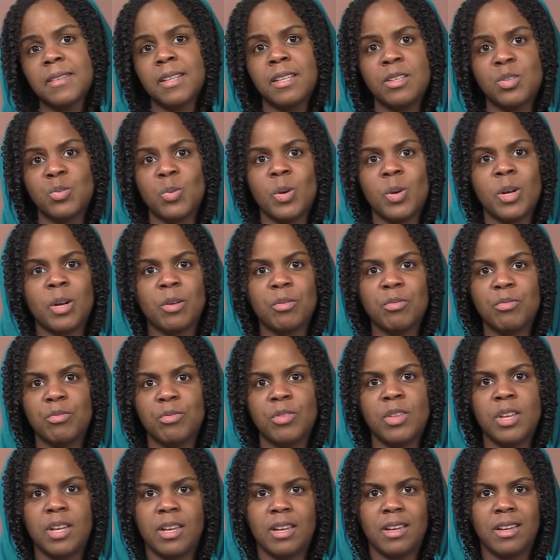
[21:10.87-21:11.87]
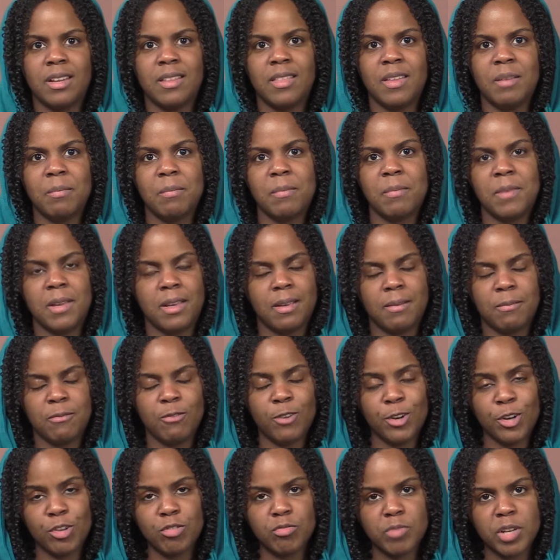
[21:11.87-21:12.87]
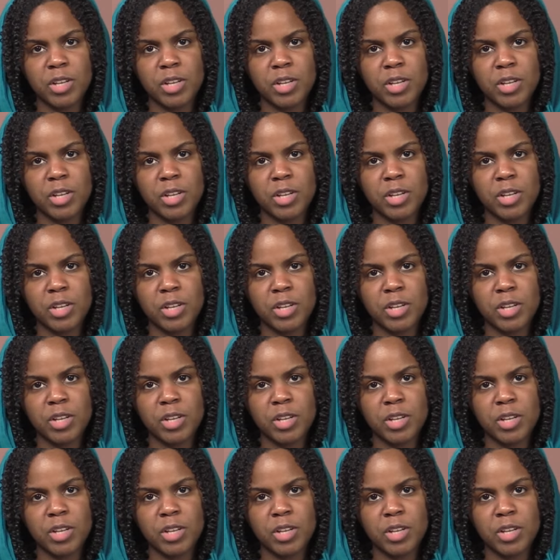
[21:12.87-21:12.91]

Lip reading: it's one of the one of